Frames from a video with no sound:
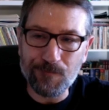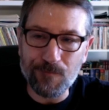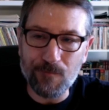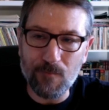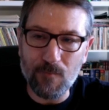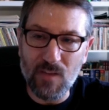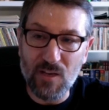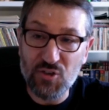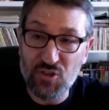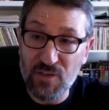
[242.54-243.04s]

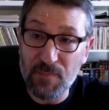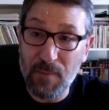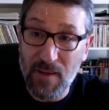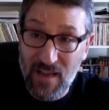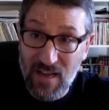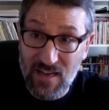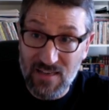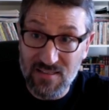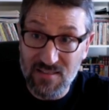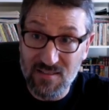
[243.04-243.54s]
she
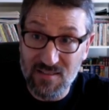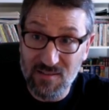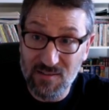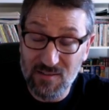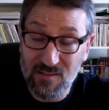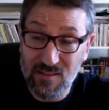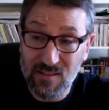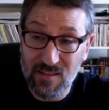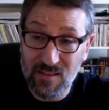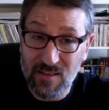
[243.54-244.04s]
passed.
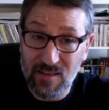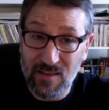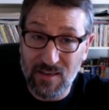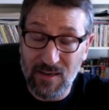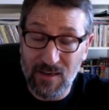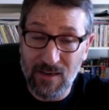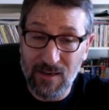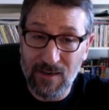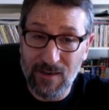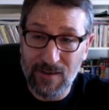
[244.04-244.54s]

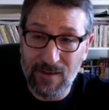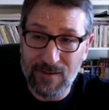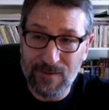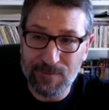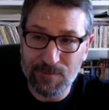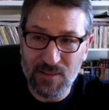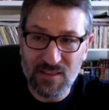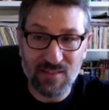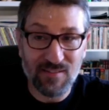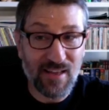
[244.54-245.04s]

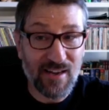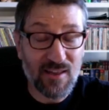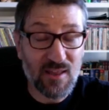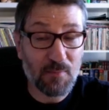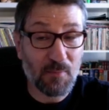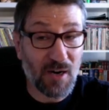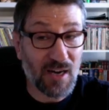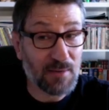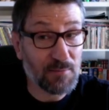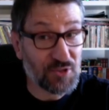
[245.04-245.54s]
But the lady on
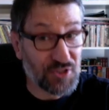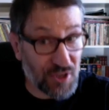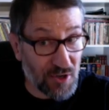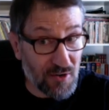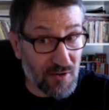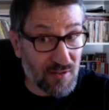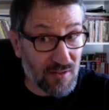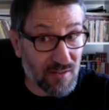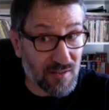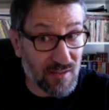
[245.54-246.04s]
the bottom
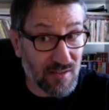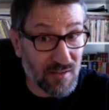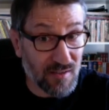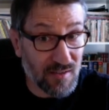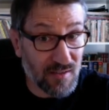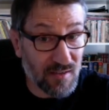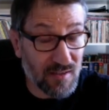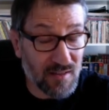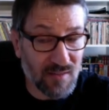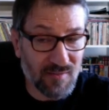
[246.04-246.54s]
turtled.
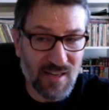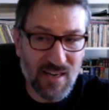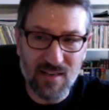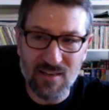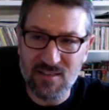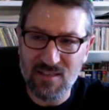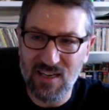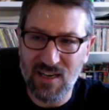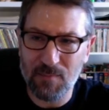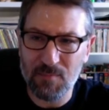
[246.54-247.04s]
The lady
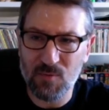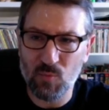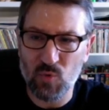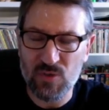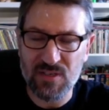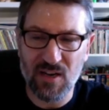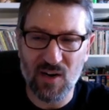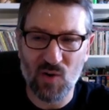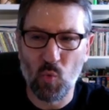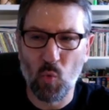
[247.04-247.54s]
on top
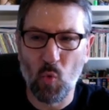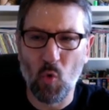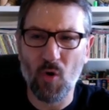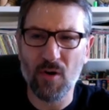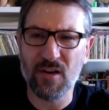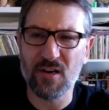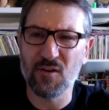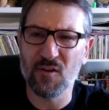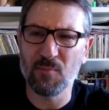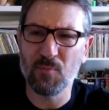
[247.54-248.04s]
was not
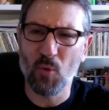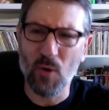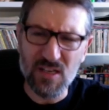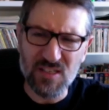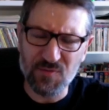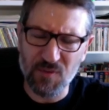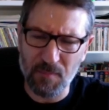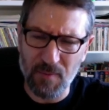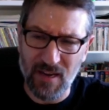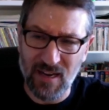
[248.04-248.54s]
awarded her
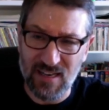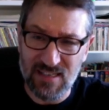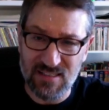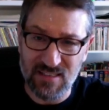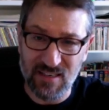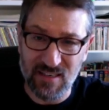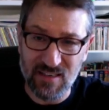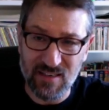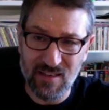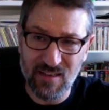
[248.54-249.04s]
points for
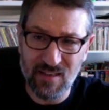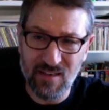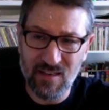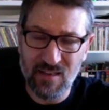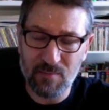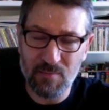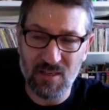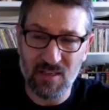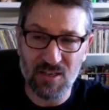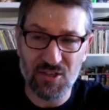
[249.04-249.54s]
passing
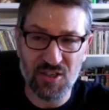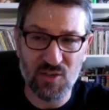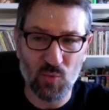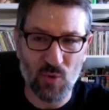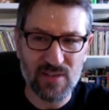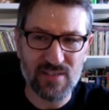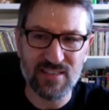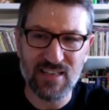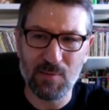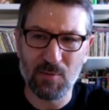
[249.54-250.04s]
because she
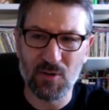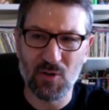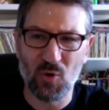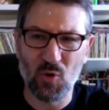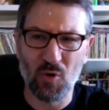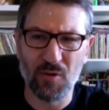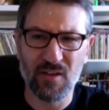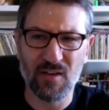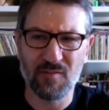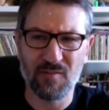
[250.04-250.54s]
wasn't able to
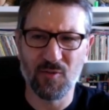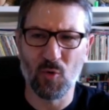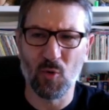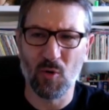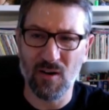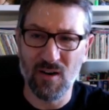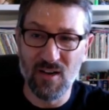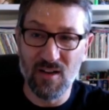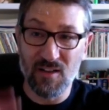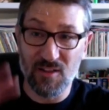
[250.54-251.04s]
hold it
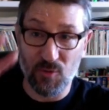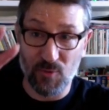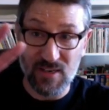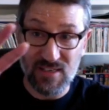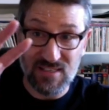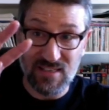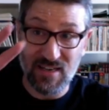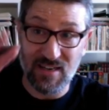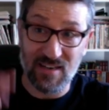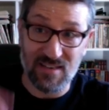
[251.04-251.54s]
for 3
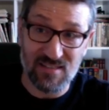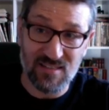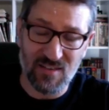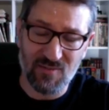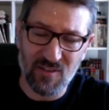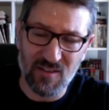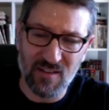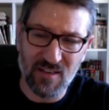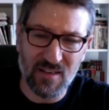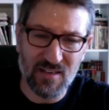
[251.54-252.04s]
seconds.
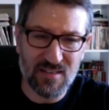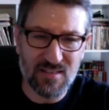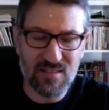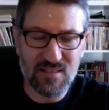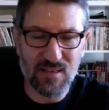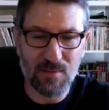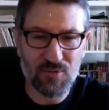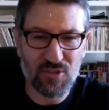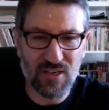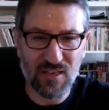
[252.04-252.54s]
Everything is
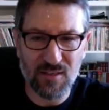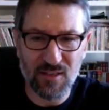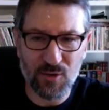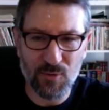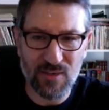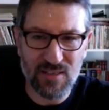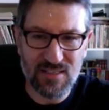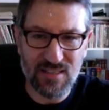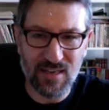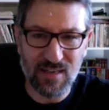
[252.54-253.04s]
subject to
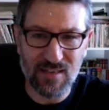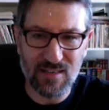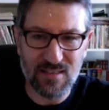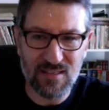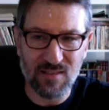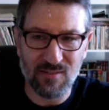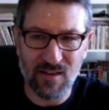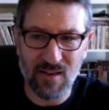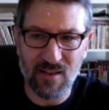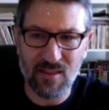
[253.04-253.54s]
3
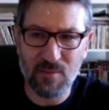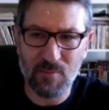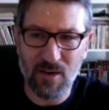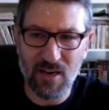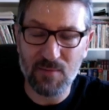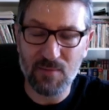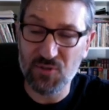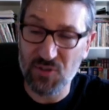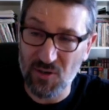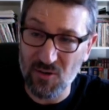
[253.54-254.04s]
seconds. The lady in the
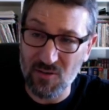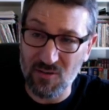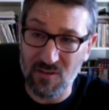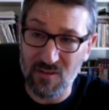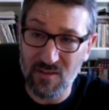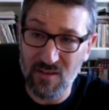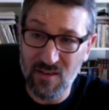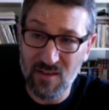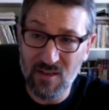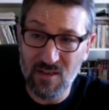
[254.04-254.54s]
bottom
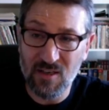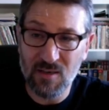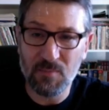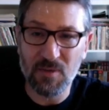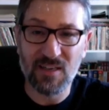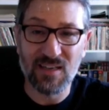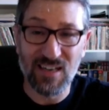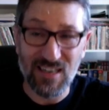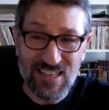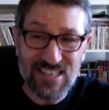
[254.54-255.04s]
turtled.
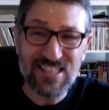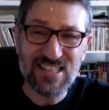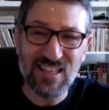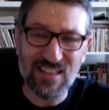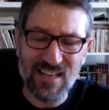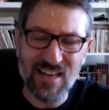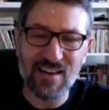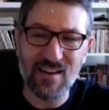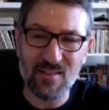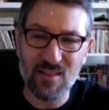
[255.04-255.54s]
Because the
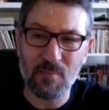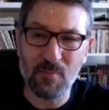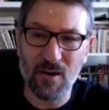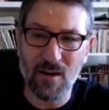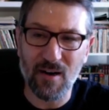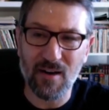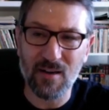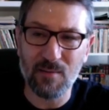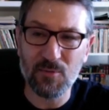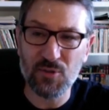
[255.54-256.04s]
lady on the
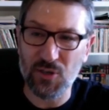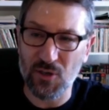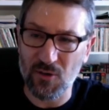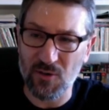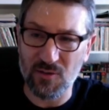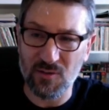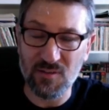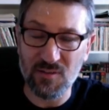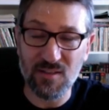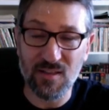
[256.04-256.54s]
bottom
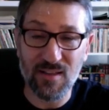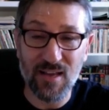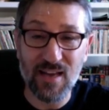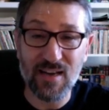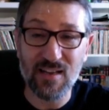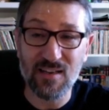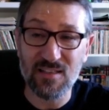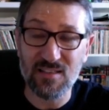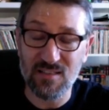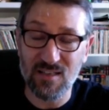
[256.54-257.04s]
turtled, the
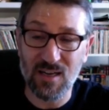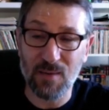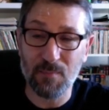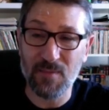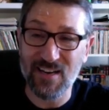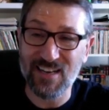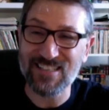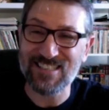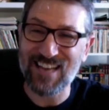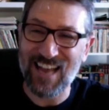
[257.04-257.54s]
lady on top
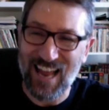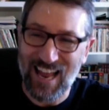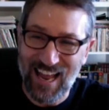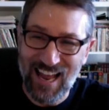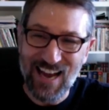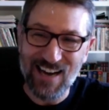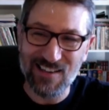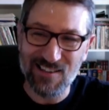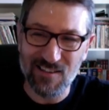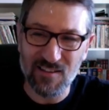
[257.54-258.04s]
then
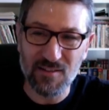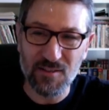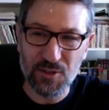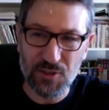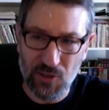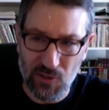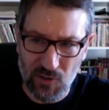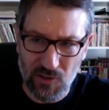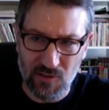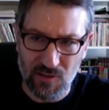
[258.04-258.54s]
attacked the
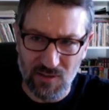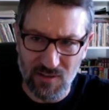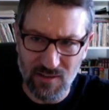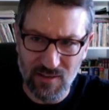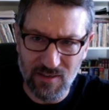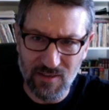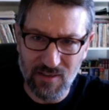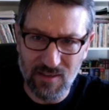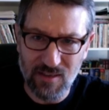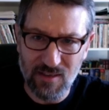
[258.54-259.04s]
turtle.
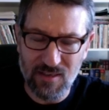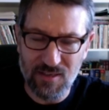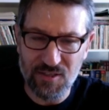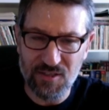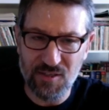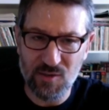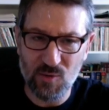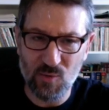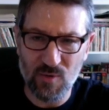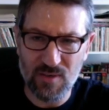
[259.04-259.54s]

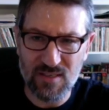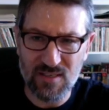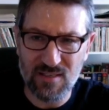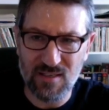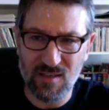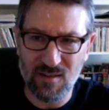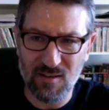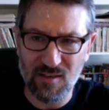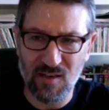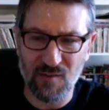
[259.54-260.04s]
She was
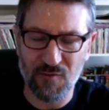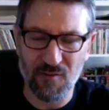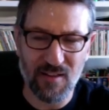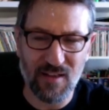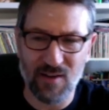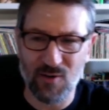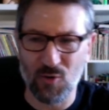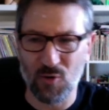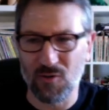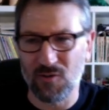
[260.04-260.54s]
looking for
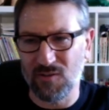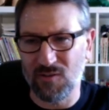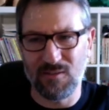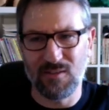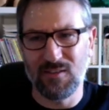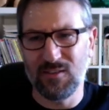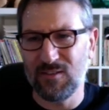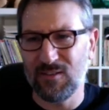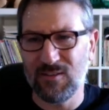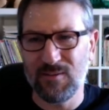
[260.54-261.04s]
that
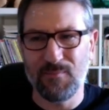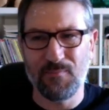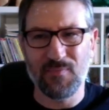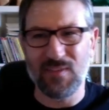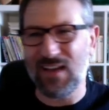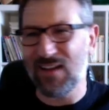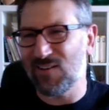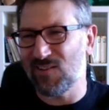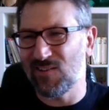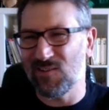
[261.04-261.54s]
whole,
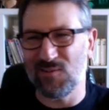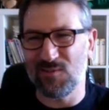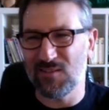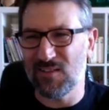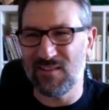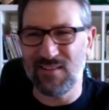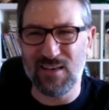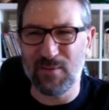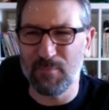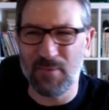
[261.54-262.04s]
I don't know,
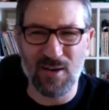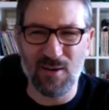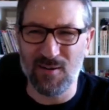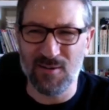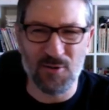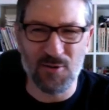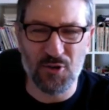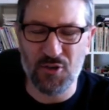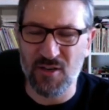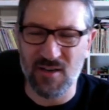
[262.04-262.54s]
the thing
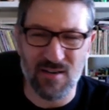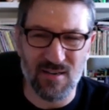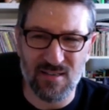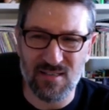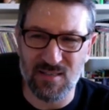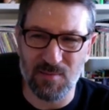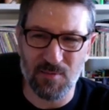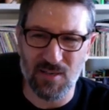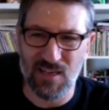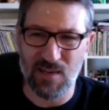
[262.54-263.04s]
Barrett Yoshida does
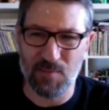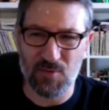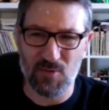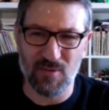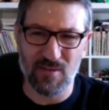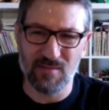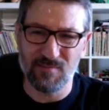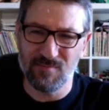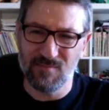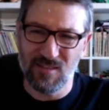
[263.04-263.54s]
sometimes,
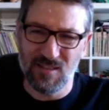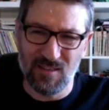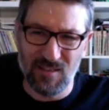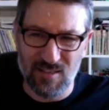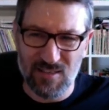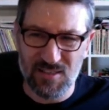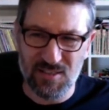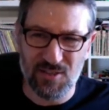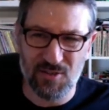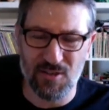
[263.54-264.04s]
where he
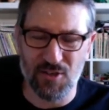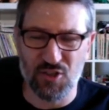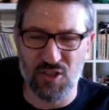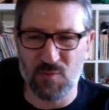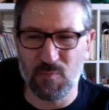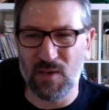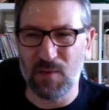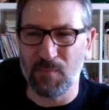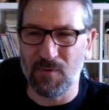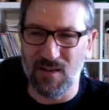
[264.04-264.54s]

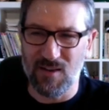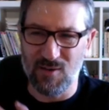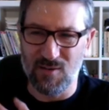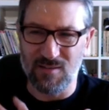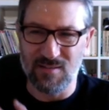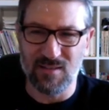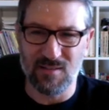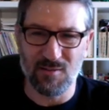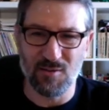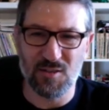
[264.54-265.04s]
stretches people
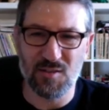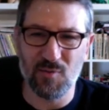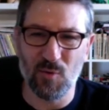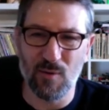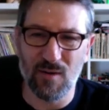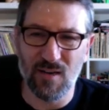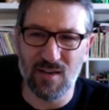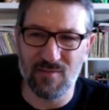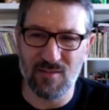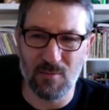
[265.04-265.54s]
out and then looks for
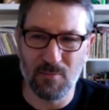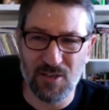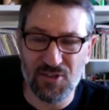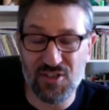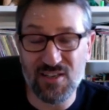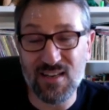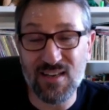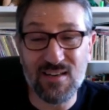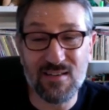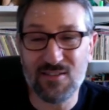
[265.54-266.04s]
whatever. But
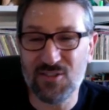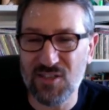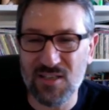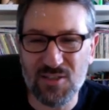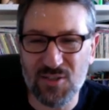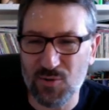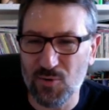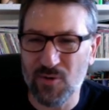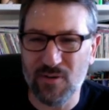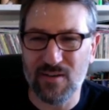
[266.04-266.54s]
she didn't. She
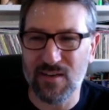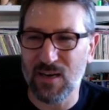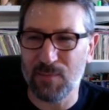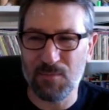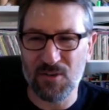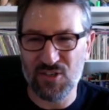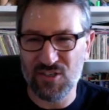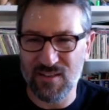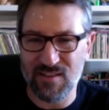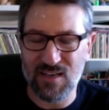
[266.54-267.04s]
screwed it up
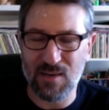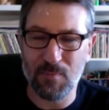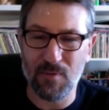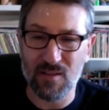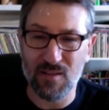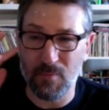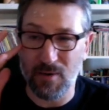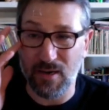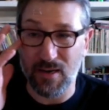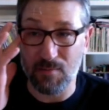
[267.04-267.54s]
and she ended up
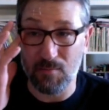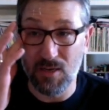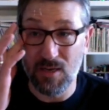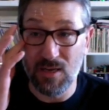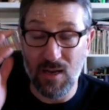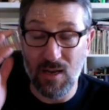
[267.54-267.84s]
on the bottom.